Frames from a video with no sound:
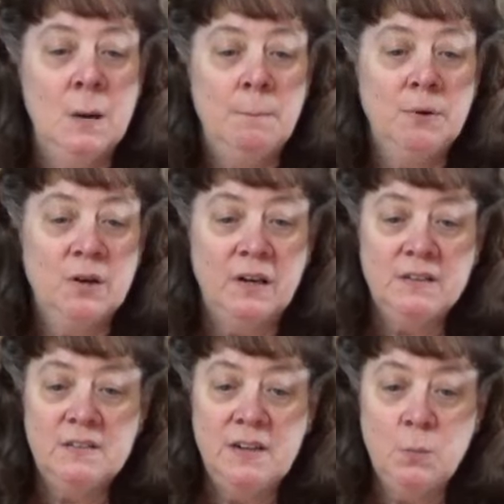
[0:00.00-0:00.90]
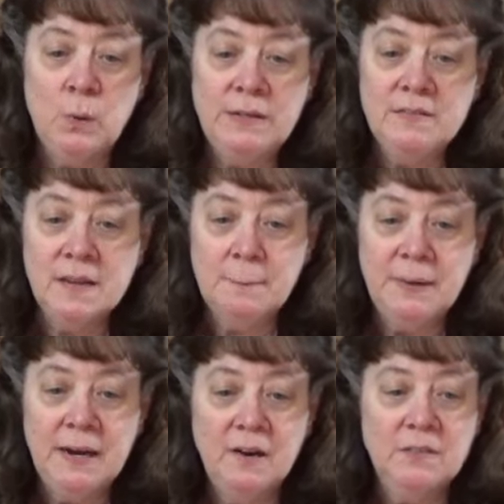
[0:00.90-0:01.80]
Bergonzi once
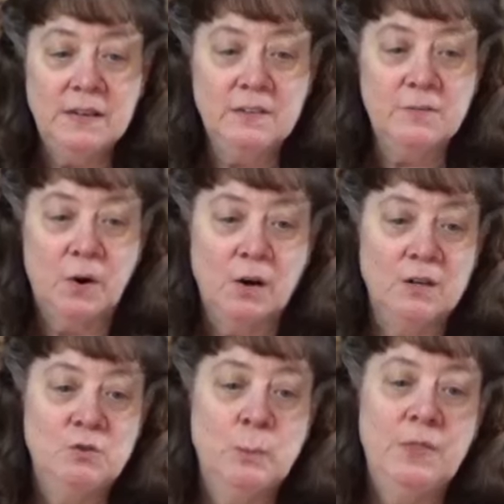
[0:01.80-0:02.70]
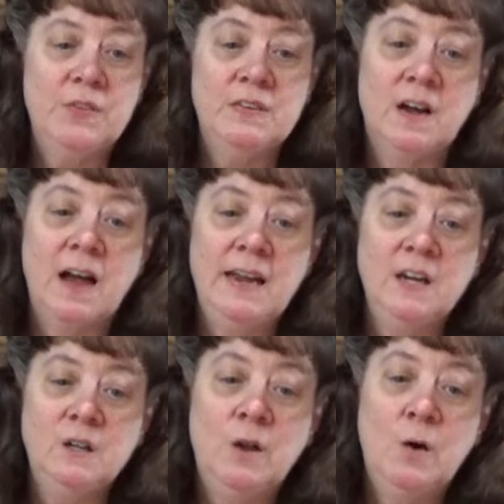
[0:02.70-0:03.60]
compared this varnish with the
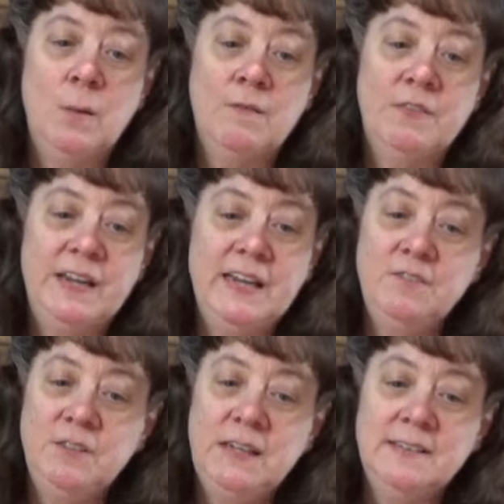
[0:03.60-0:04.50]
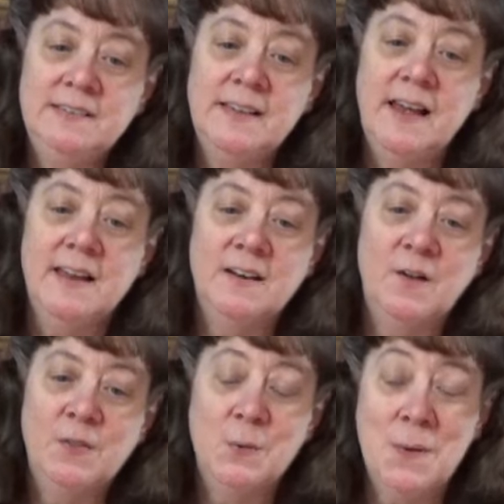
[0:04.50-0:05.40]
dying glow of the evening sun
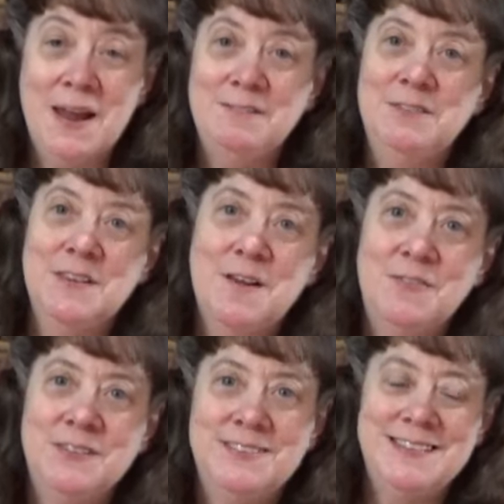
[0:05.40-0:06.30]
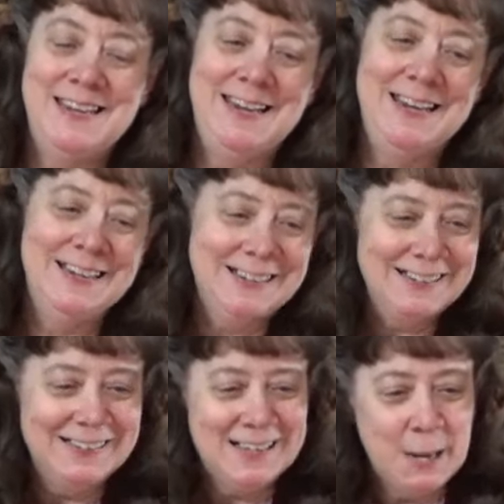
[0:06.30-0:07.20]
on the waves of the sea.
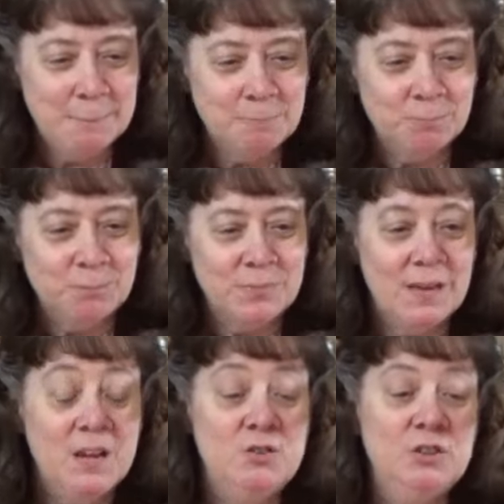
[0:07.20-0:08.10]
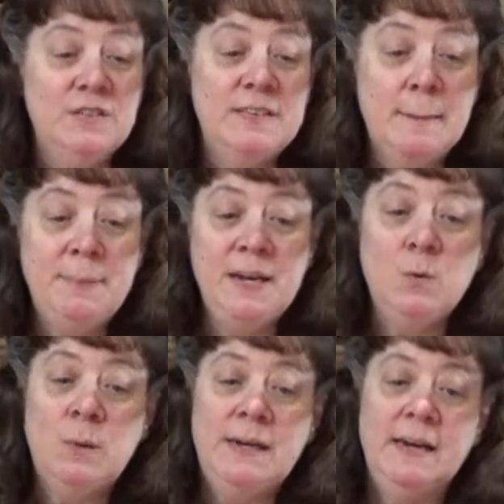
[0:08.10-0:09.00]
Giuseppe
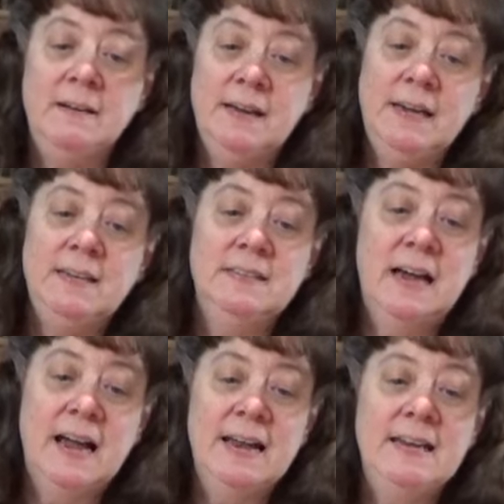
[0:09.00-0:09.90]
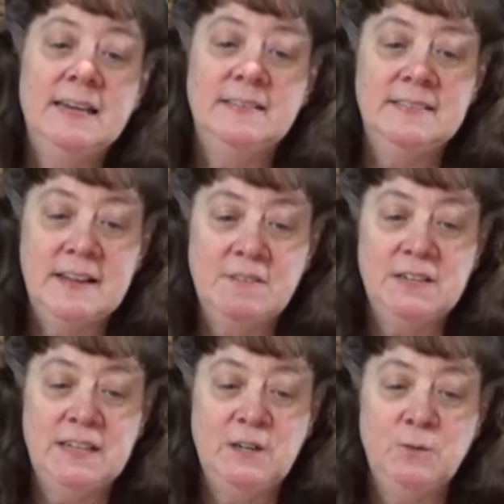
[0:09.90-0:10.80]
Guarneri died in
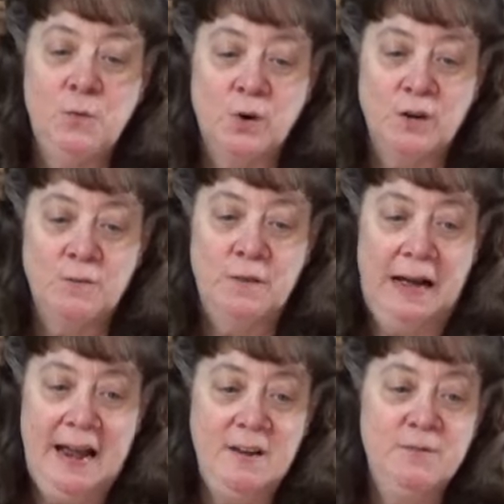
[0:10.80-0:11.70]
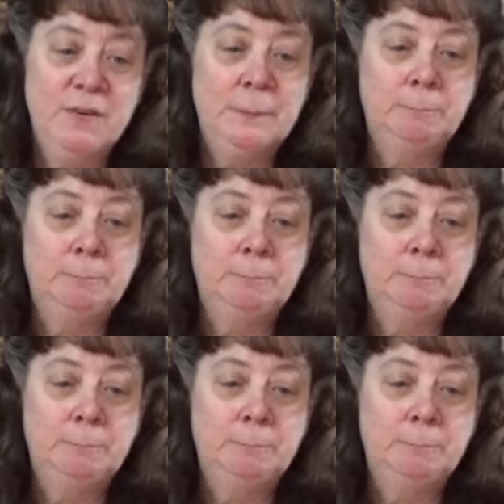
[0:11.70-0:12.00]
1745.